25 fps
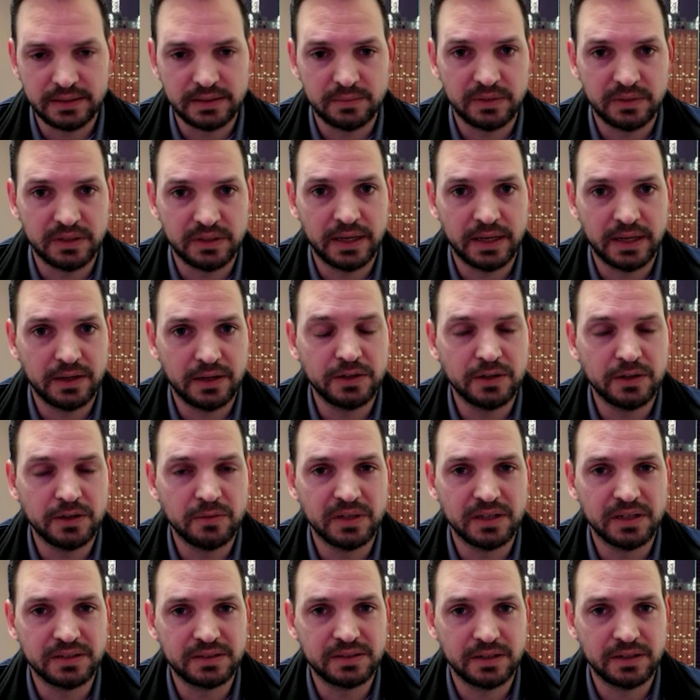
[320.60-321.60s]
I know your
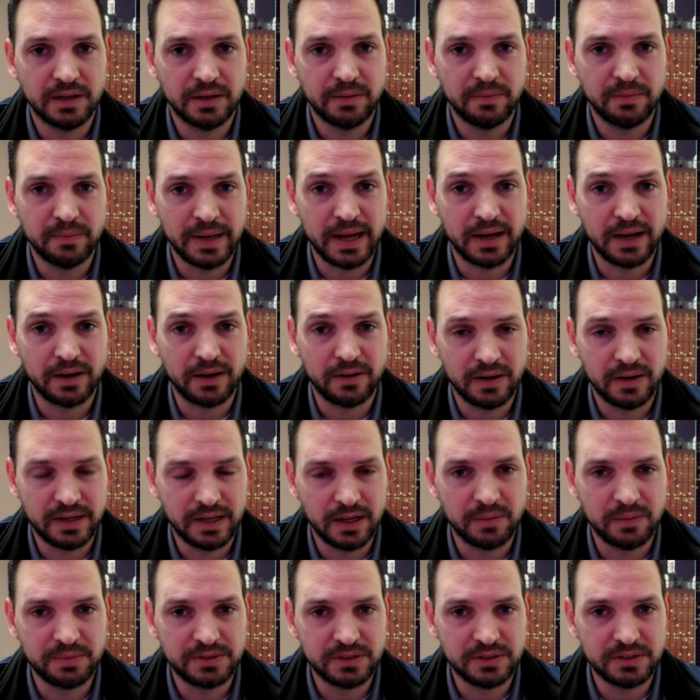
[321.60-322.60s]
military background
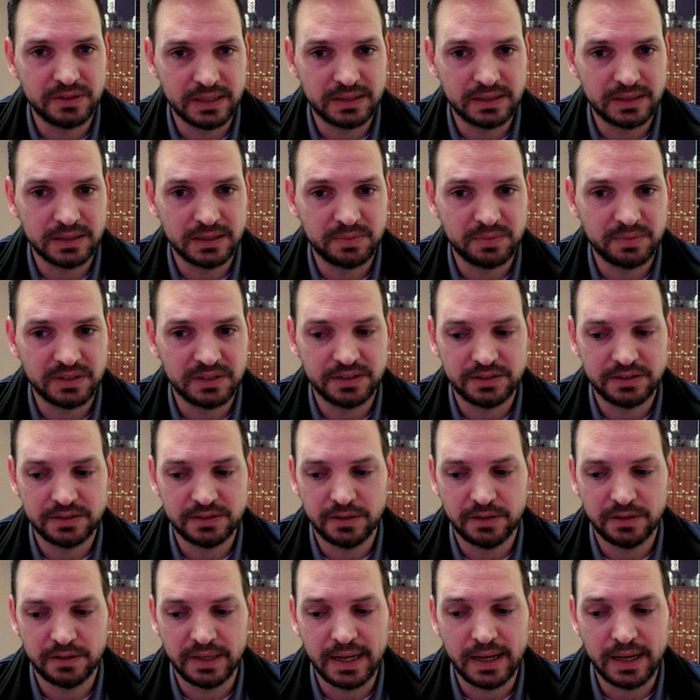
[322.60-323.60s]
helped you get this position you're
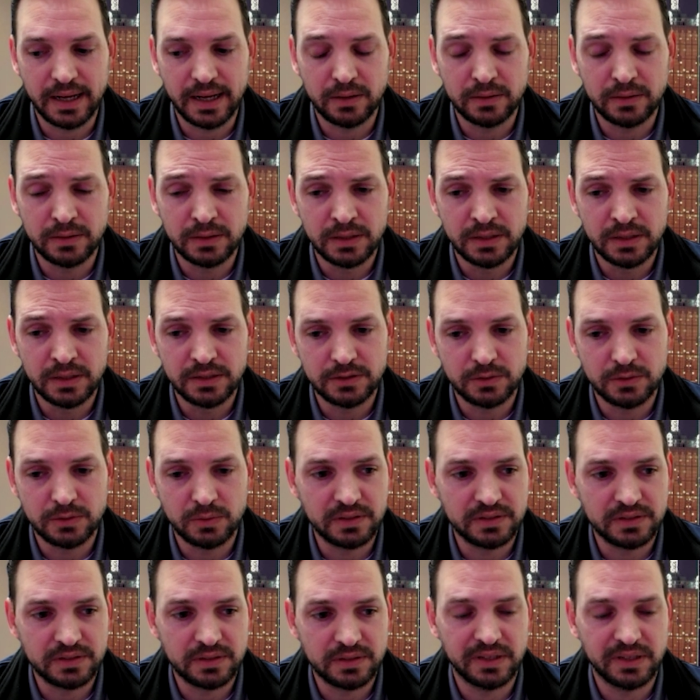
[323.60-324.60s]
in now. So what are
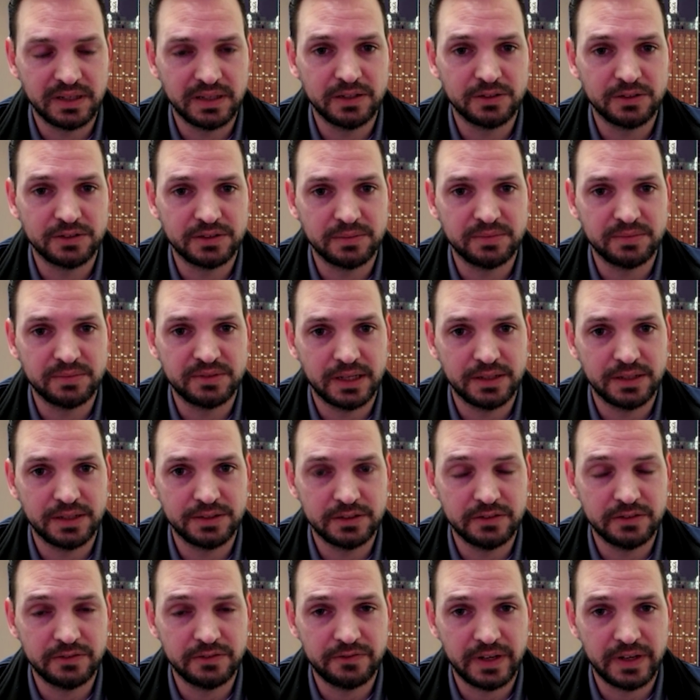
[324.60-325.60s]
some of the leadership challenges you
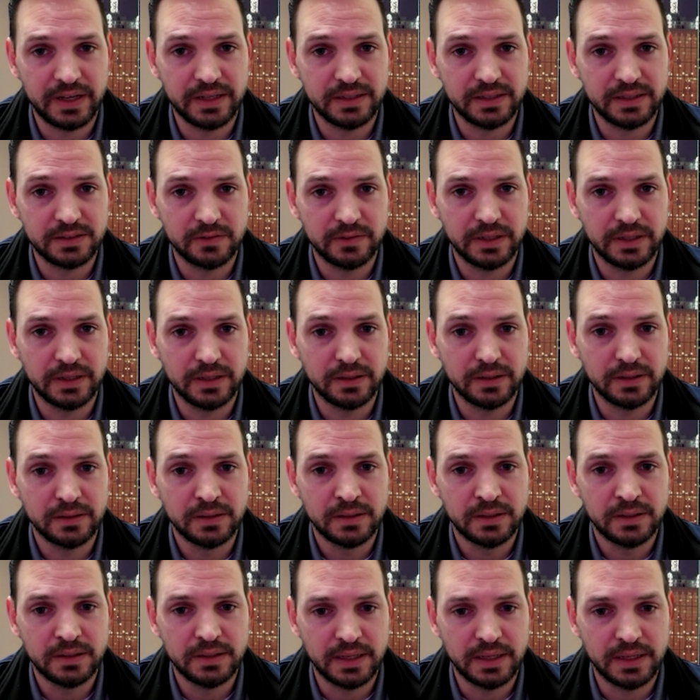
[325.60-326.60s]
faced over there
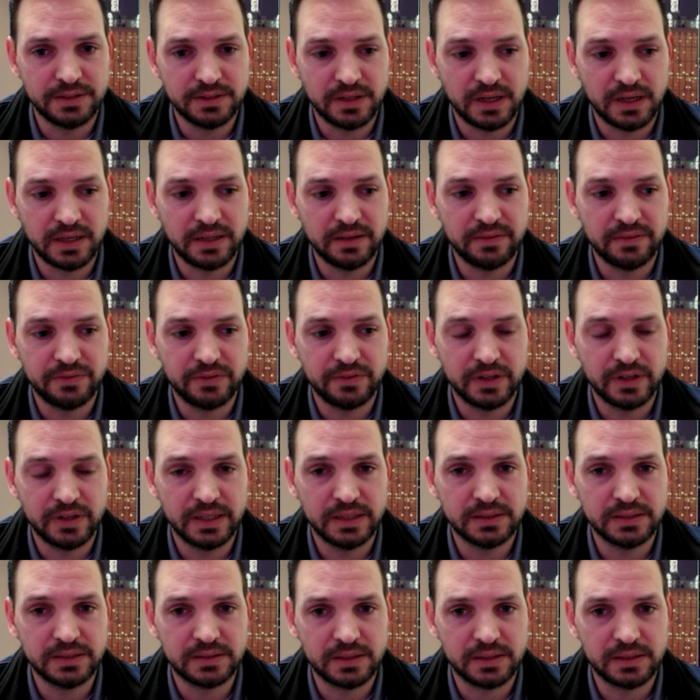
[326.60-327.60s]
at Joni and
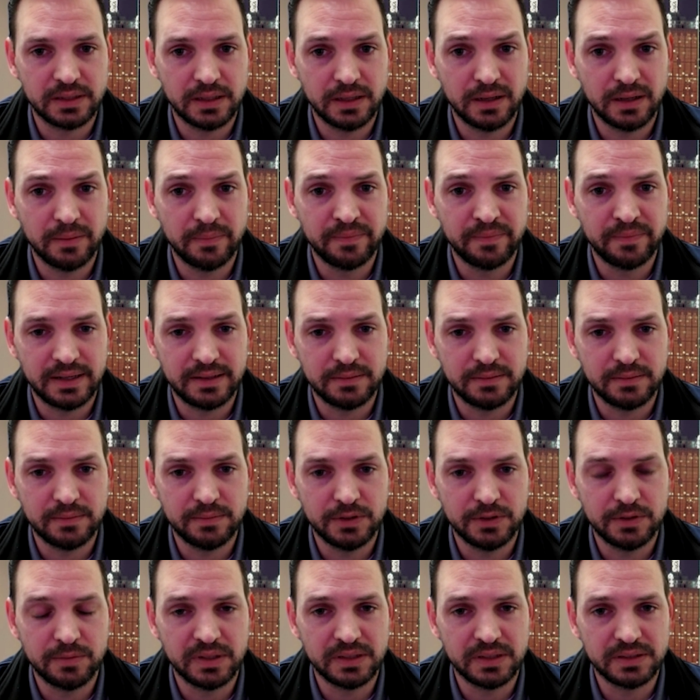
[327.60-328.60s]
Friends? Your
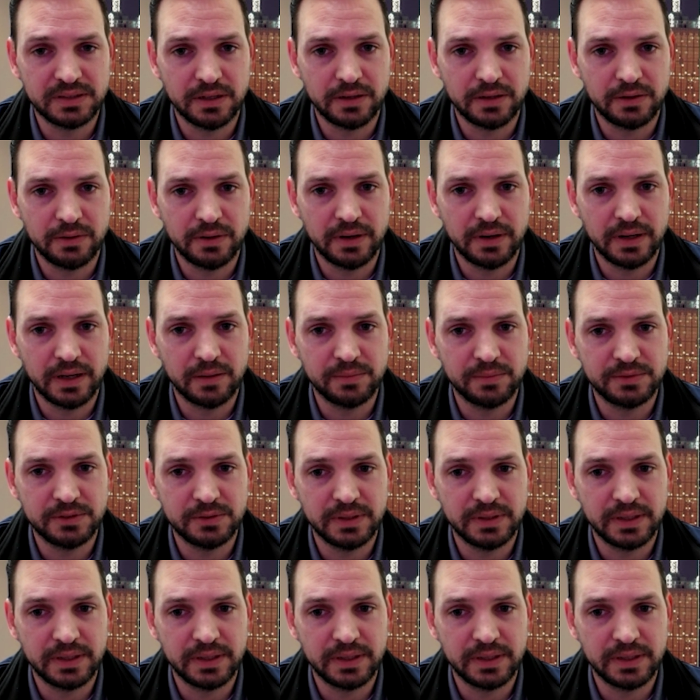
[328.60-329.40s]
military career helped you with.